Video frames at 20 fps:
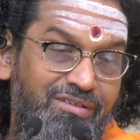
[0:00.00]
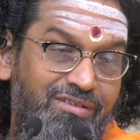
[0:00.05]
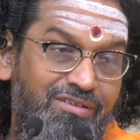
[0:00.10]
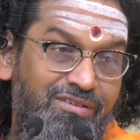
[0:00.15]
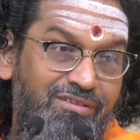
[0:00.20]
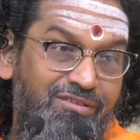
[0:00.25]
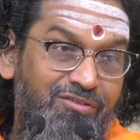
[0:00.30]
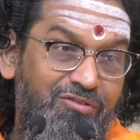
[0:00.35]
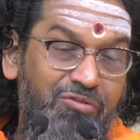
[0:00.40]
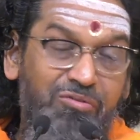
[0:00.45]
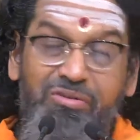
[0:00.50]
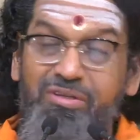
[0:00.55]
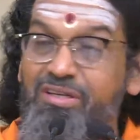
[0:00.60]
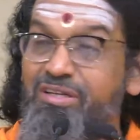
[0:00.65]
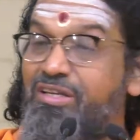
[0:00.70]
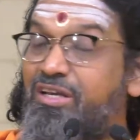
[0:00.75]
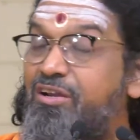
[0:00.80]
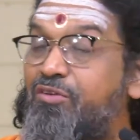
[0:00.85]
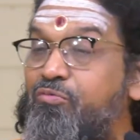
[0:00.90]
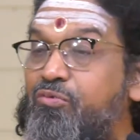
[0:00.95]
So
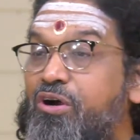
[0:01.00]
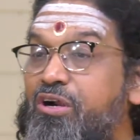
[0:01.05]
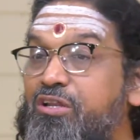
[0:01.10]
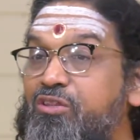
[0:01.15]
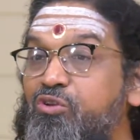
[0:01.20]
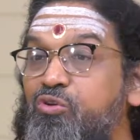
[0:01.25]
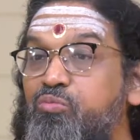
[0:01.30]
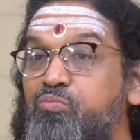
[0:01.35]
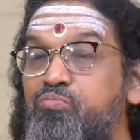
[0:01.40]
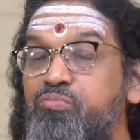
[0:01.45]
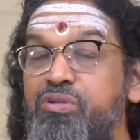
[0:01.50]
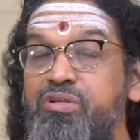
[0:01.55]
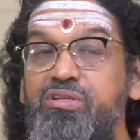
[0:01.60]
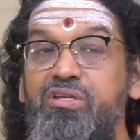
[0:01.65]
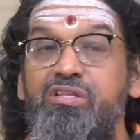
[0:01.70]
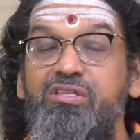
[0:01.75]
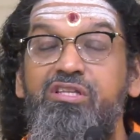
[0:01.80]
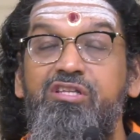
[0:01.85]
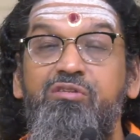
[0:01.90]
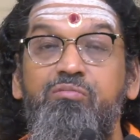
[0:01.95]
here what the
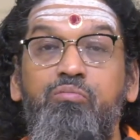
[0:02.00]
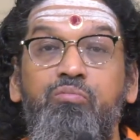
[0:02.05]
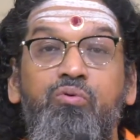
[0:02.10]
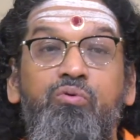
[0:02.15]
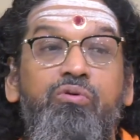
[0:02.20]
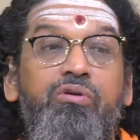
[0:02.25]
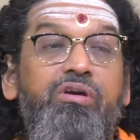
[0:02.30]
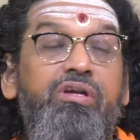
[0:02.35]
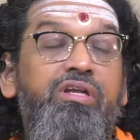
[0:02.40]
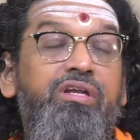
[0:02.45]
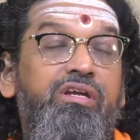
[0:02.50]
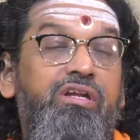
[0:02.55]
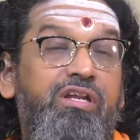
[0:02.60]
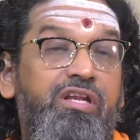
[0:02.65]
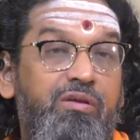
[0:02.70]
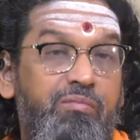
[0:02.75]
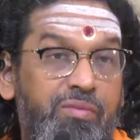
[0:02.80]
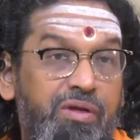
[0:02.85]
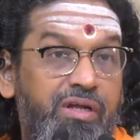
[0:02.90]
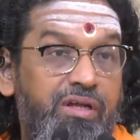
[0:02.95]
Upanishad is boldly
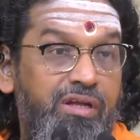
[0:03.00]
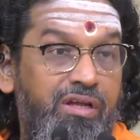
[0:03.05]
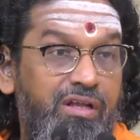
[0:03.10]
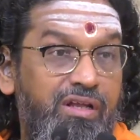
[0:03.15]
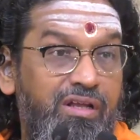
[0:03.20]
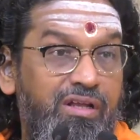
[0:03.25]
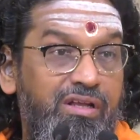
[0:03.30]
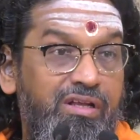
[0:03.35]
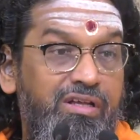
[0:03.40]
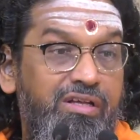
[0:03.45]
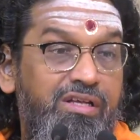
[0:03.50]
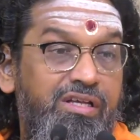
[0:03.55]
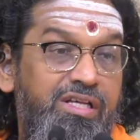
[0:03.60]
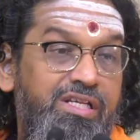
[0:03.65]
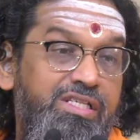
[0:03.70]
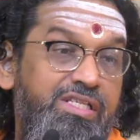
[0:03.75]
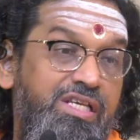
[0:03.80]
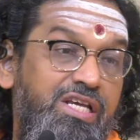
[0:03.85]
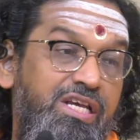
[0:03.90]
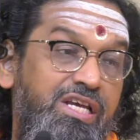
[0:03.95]
claiming
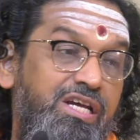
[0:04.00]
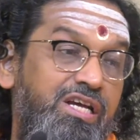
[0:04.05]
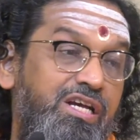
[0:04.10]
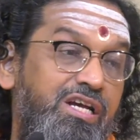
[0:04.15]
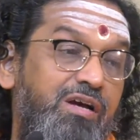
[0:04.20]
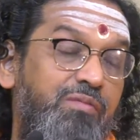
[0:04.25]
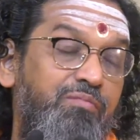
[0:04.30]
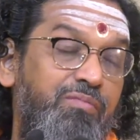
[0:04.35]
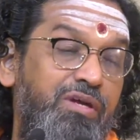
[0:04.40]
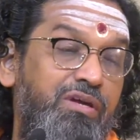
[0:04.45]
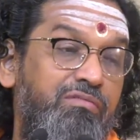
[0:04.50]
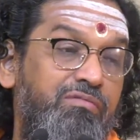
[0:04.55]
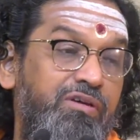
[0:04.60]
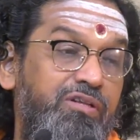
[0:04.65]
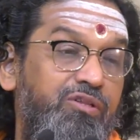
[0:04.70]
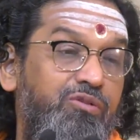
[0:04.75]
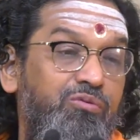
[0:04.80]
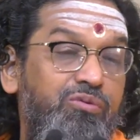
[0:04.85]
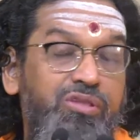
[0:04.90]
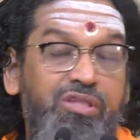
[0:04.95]
is Ekam Eva
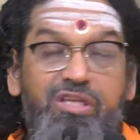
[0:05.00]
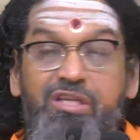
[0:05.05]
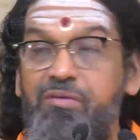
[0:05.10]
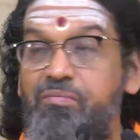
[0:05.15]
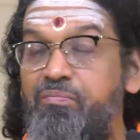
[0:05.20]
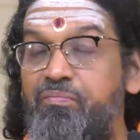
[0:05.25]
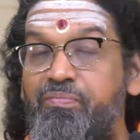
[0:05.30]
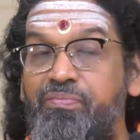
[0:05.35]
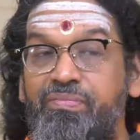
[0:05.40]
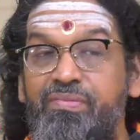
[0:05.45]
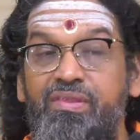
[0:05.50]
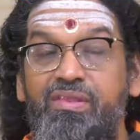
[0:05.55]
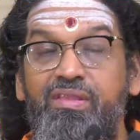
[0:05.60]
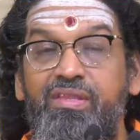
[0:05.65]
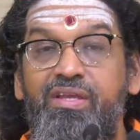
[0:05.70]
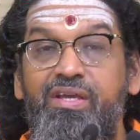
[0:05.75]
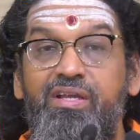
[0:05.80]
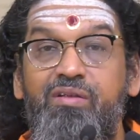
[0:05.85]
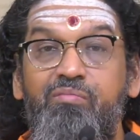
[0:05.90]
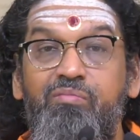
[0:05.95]
Dvitiyam,
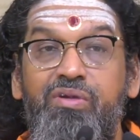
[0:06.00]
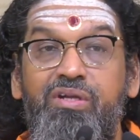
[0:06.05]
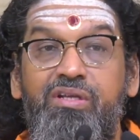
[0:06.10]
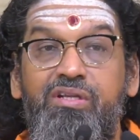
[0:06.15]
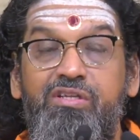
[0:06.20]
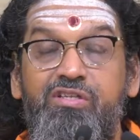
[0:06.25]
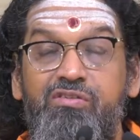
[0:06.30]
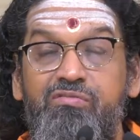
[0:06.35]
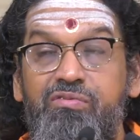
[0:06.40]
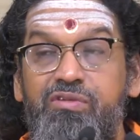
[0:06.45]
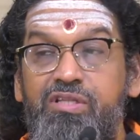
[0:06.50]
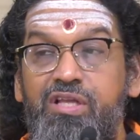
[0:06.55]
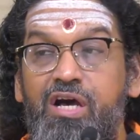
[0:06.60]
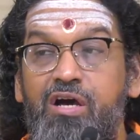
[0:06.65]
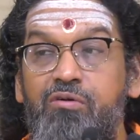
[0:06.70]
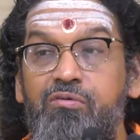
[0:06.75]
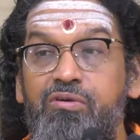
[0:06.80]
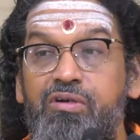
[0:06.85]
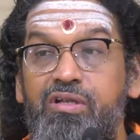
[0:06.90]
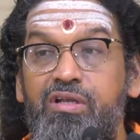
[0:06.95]
that it is
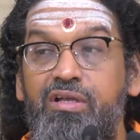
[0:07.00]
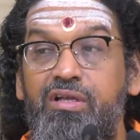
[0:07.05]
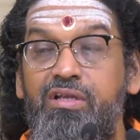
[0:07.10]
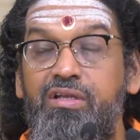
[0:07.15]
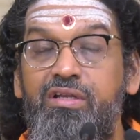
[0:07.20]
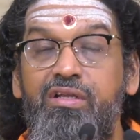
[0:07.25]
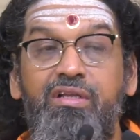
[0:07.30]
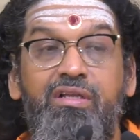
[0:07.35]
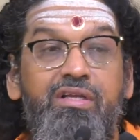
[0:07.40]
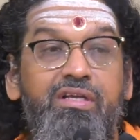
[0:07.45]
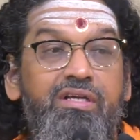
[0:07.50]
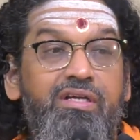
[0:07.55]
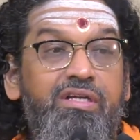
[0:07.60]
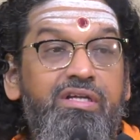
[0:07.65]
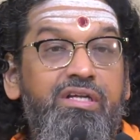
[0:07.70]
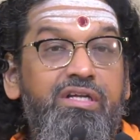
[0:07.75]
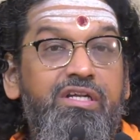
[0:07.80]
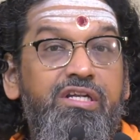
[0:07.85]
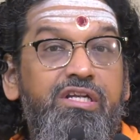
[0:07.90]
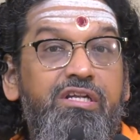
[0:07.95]
without any
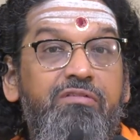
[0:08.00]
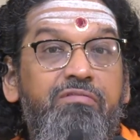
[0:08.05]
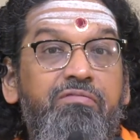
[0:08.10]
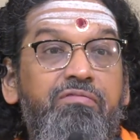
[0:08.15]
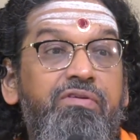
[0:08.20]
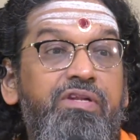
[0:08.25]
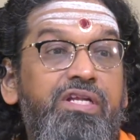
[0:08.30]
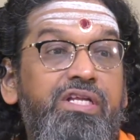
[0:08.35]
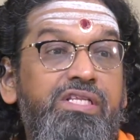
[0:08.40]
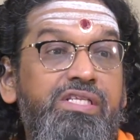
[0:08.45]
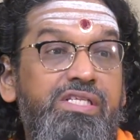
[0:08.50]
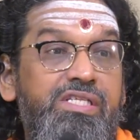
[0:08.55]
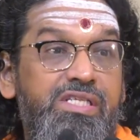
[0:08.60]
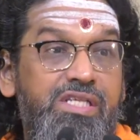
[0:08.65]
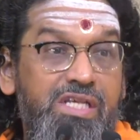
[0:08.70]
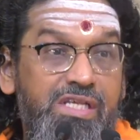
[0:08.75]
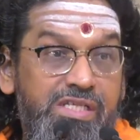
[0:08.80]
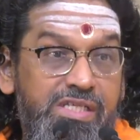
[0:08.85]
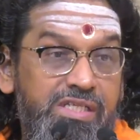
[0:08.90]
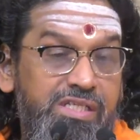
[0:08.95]

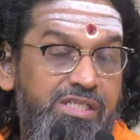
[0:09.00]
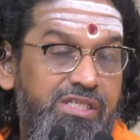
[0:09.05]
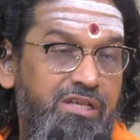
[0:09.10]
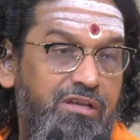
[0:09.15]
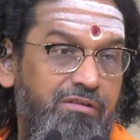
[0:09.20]
differences.